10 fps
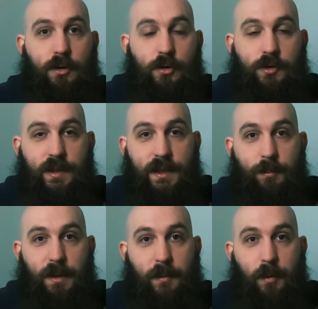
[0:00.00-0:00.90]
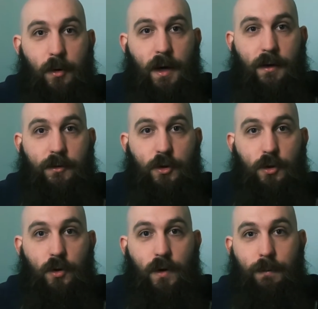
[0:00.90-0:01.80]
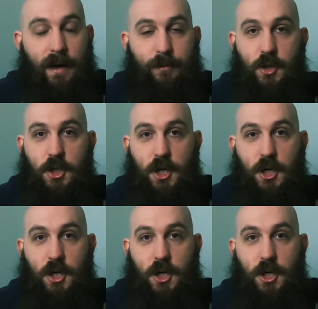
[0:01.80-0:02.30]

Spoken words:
You see the people around you having